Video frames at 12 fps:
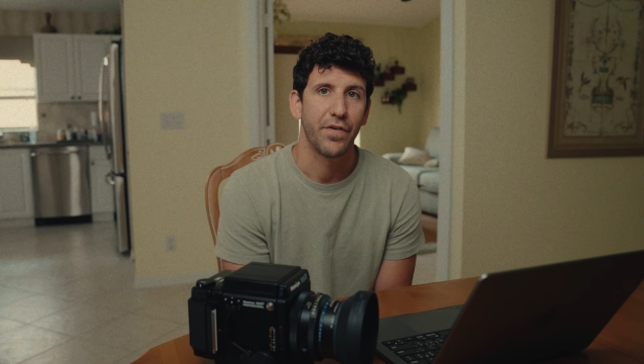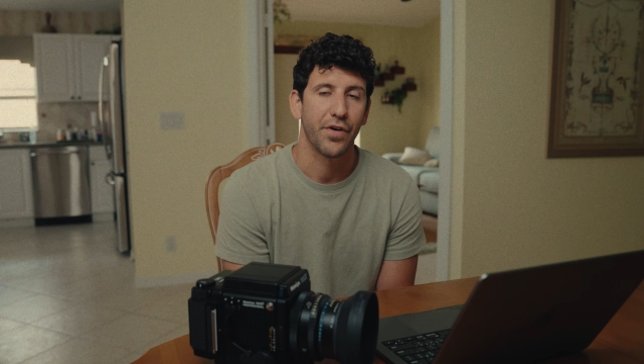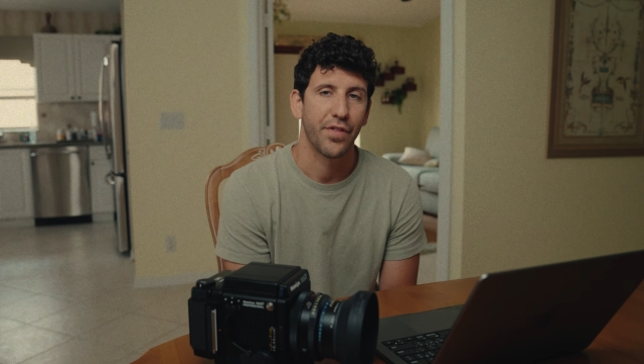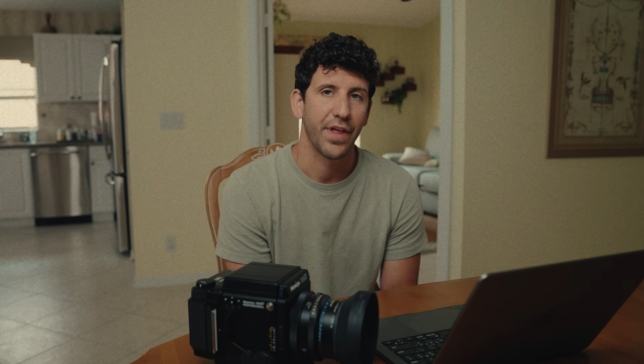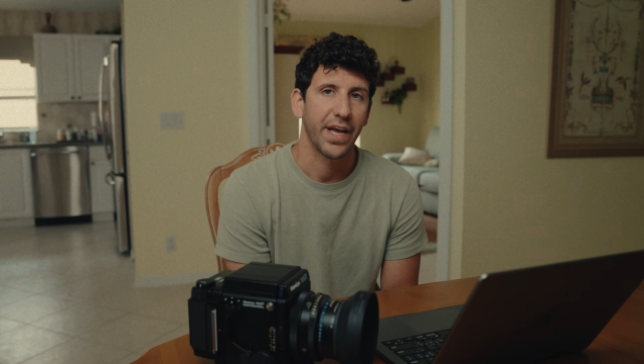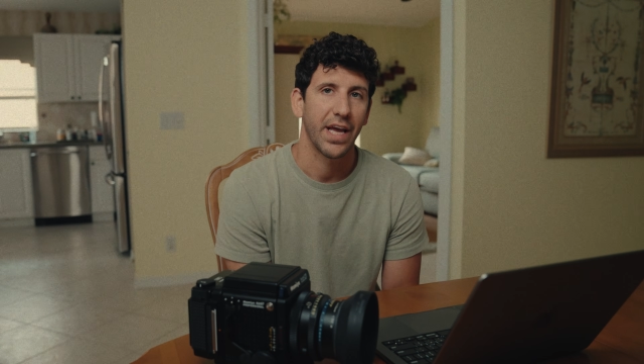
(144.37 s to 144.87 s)
you're
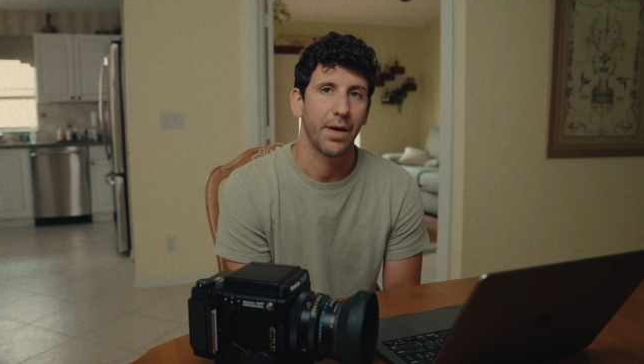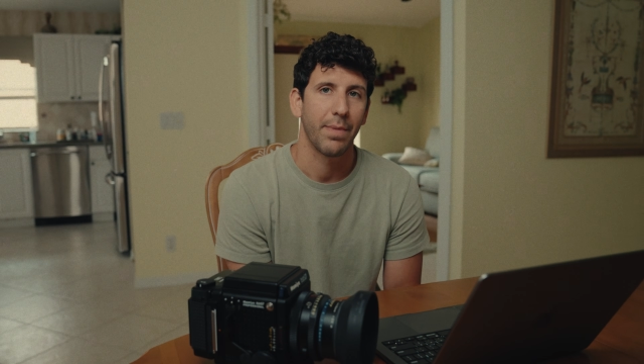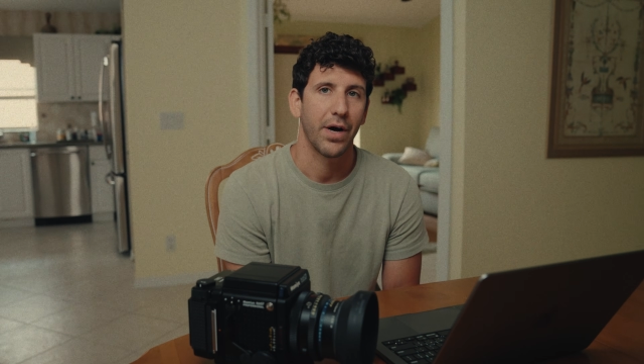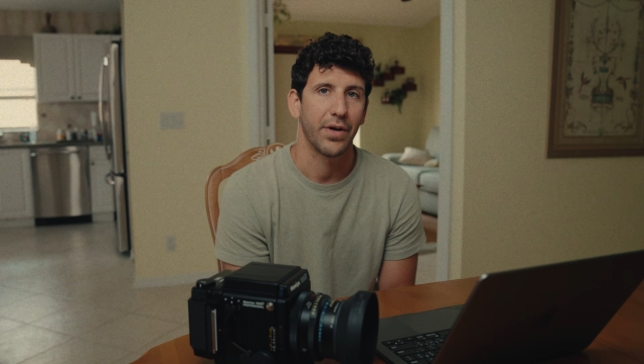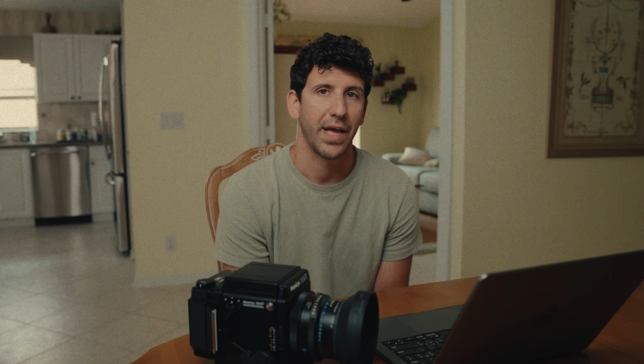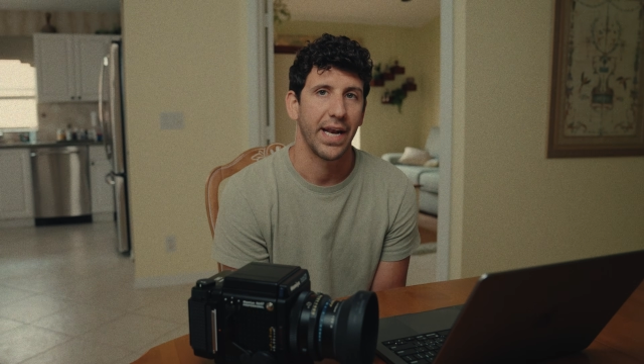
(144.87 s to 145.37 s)
thinking
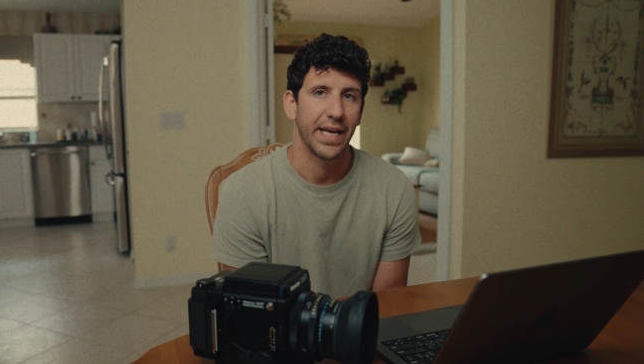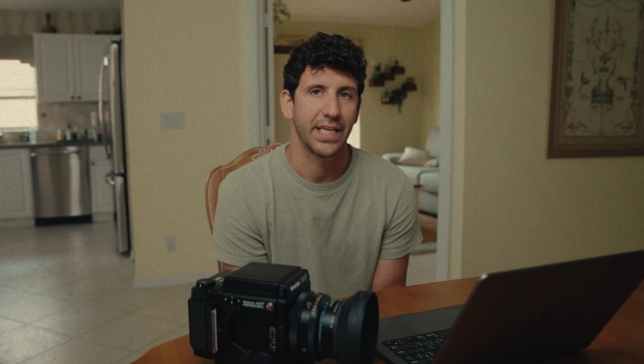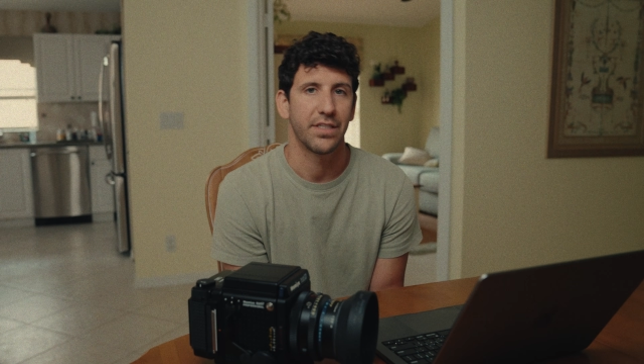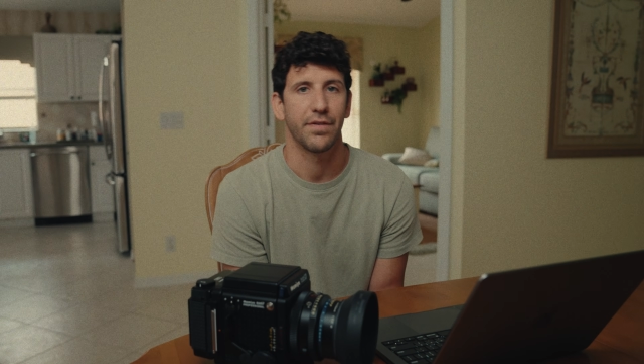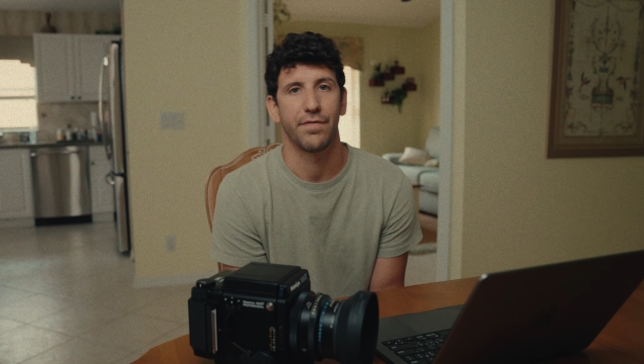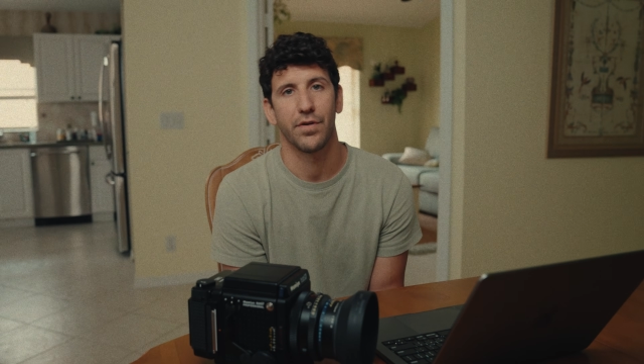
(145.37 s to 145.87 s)
about getting
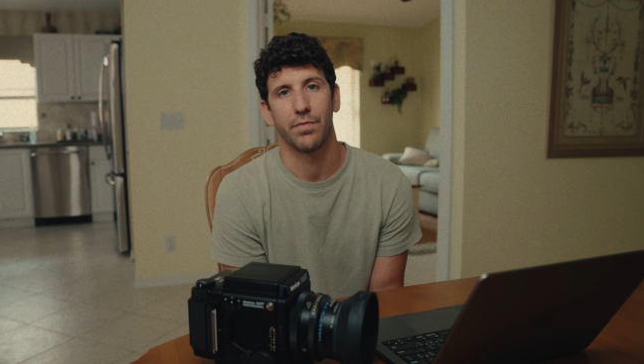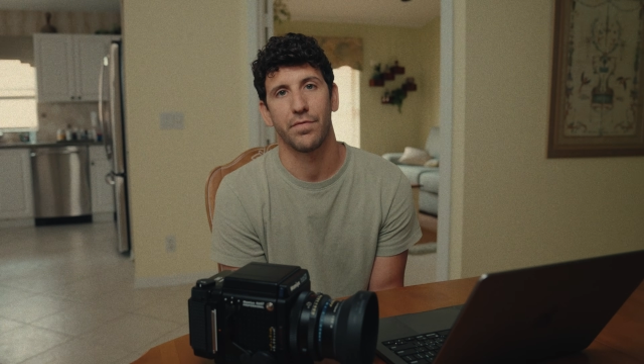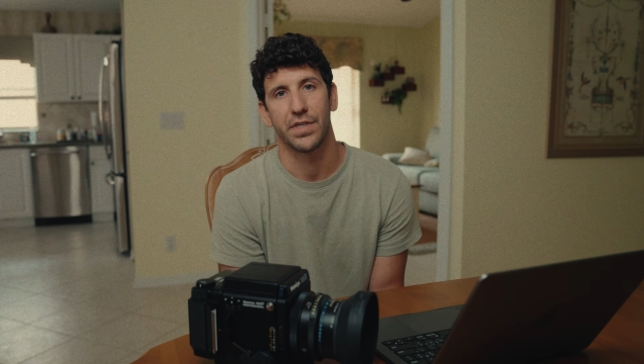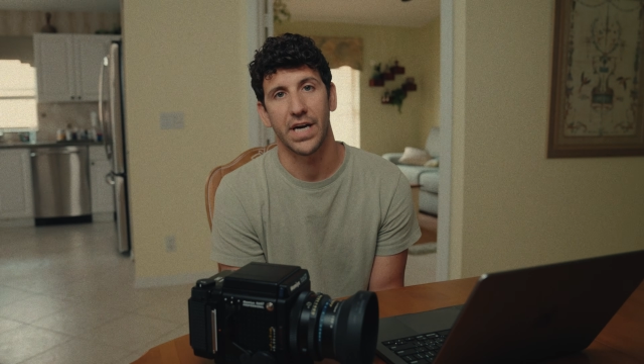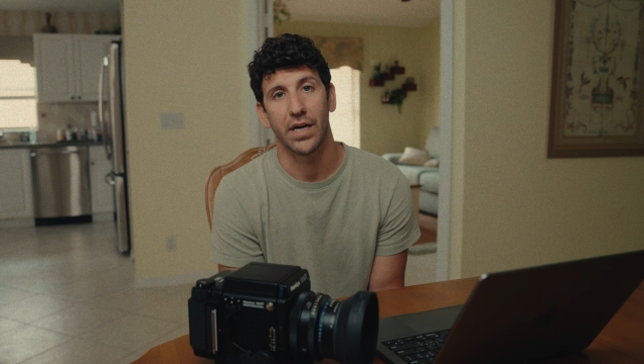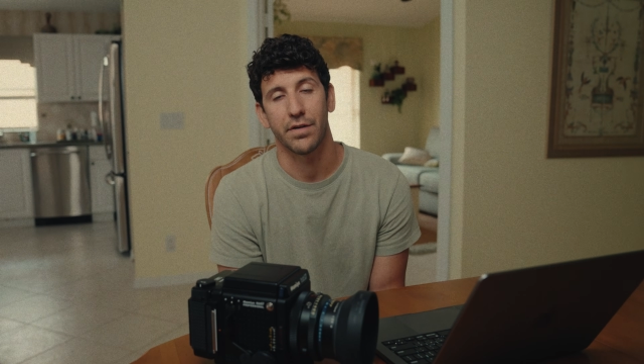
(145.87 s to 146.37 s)
into film
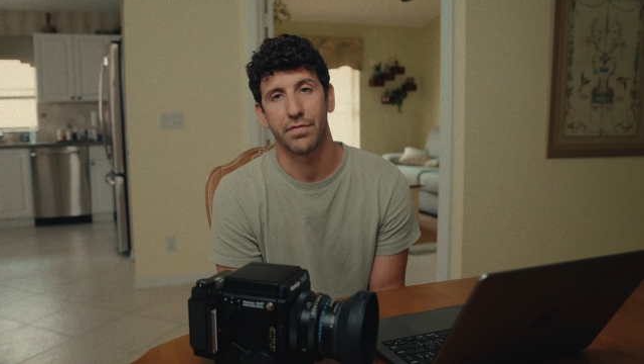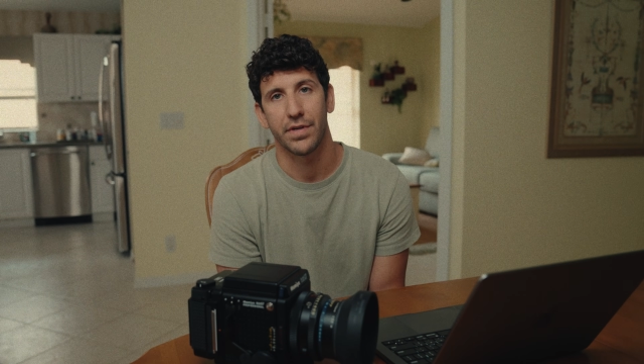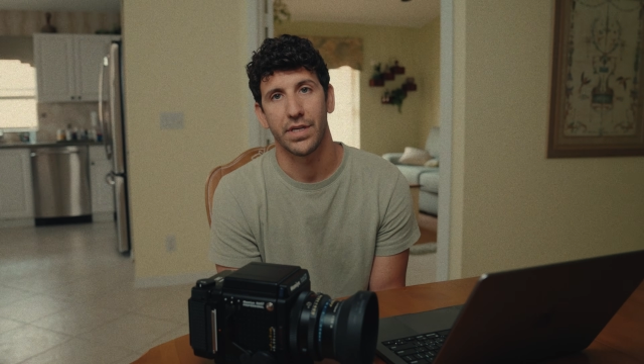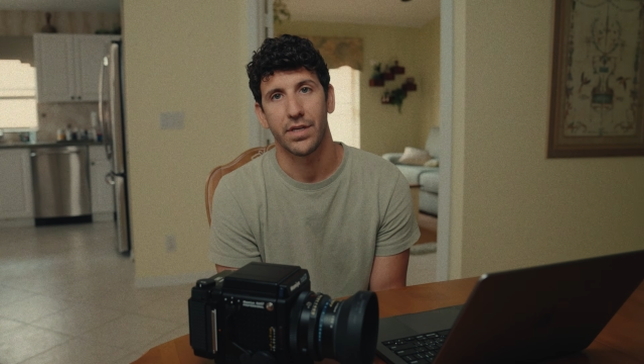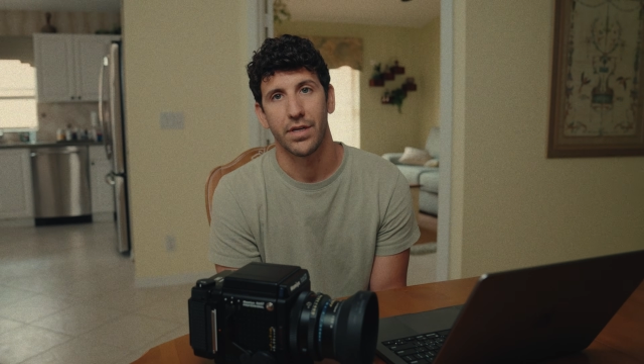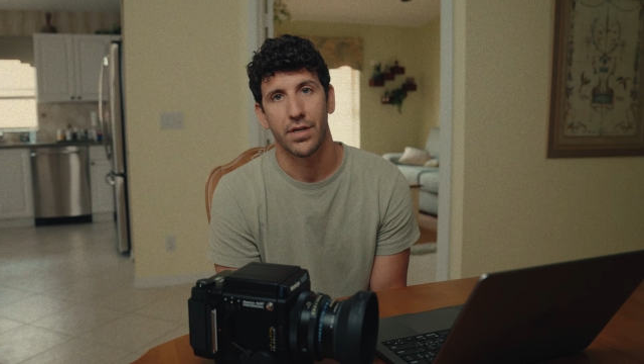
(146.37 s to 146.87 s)
photography.